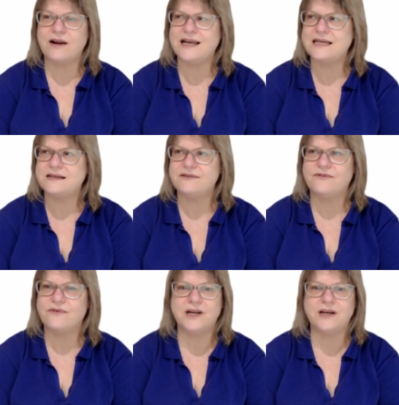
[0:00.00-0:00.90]
like less than
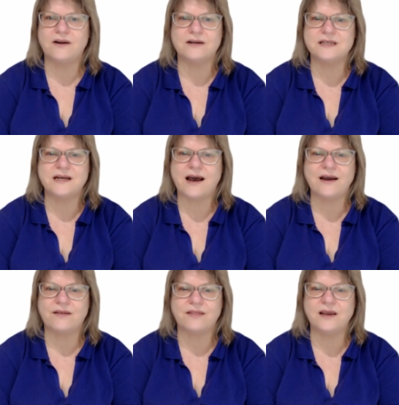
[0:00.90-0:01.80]
$40 a
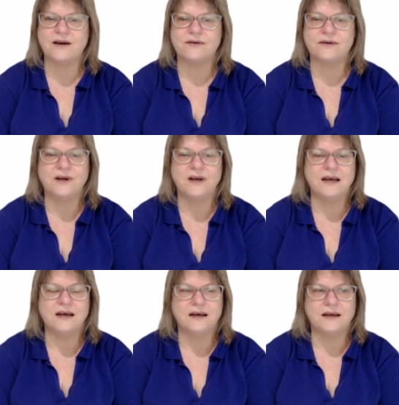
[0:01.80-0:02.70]
day, I think, or
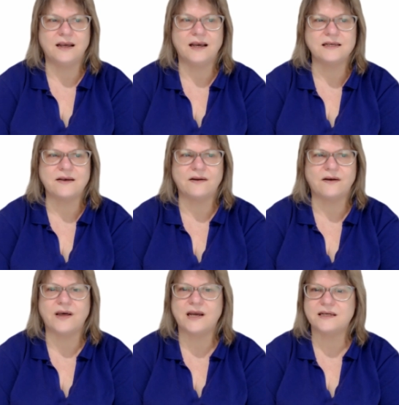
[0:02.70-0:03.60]
yeah, something
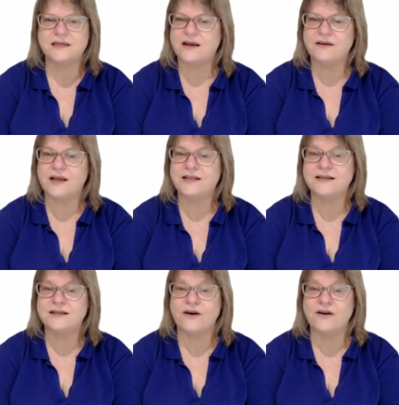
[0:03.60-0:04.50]
like that. So
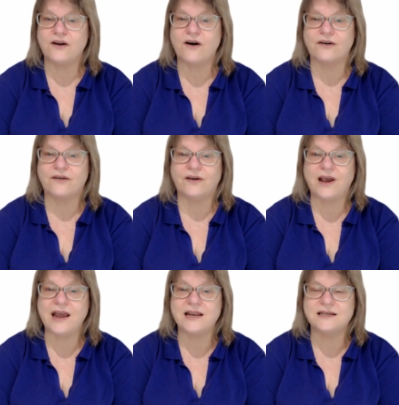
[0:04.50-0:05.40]
it's not a lot.
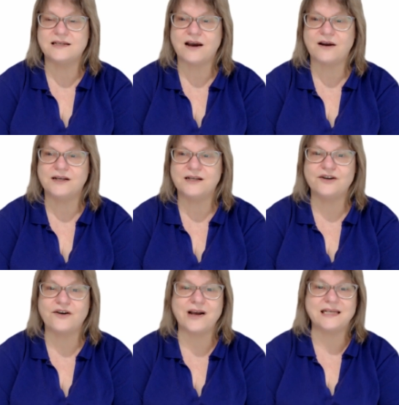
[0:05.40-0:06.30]
And so
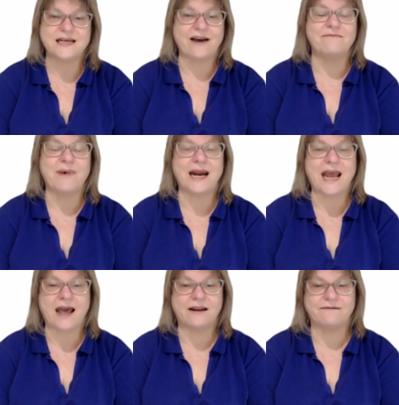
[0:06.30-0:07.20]
to try and save
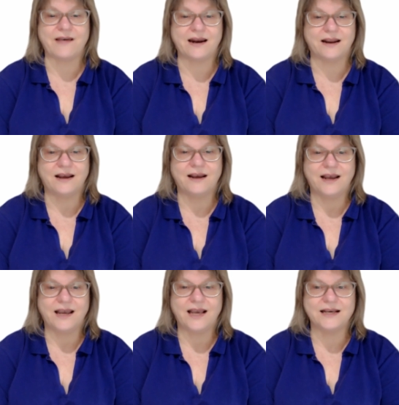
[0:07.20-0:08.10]
money out of that
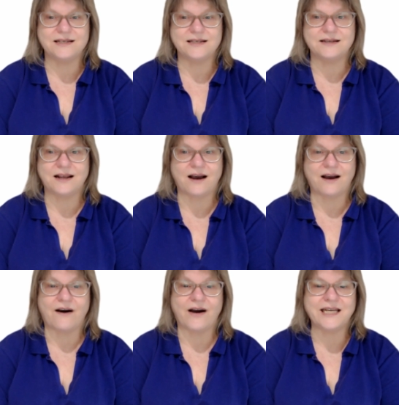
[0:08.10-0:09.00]
is,
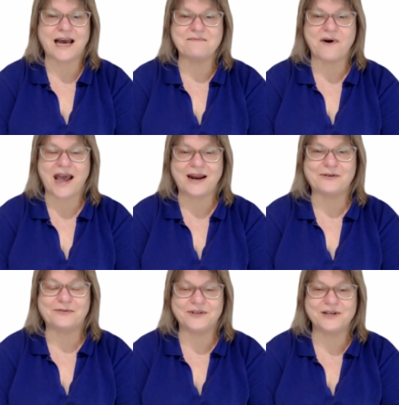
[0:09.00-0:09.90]
I take my hat
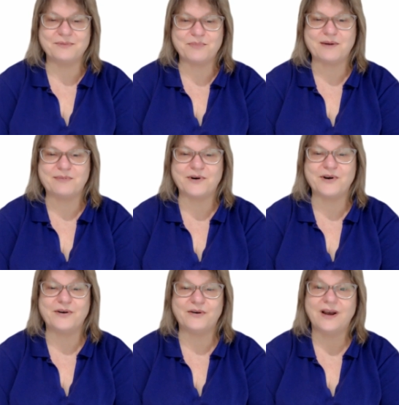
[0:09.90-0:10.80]
off to people
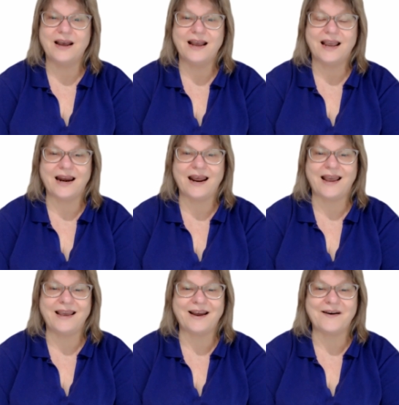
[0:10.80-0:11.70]
who can,
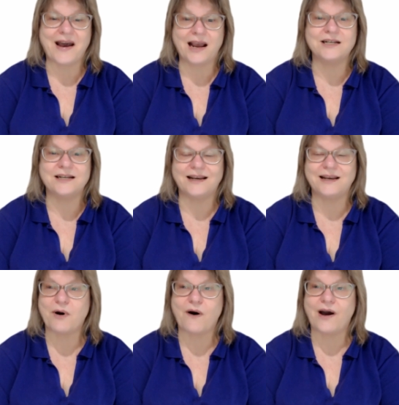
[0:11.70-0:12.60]

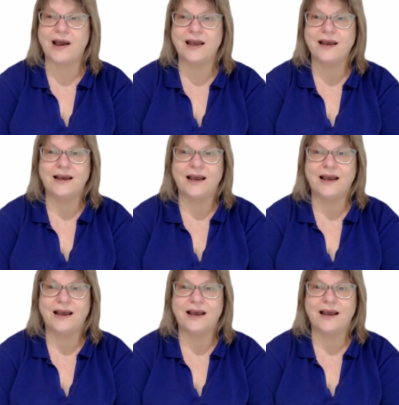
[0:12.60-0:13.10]
actually buy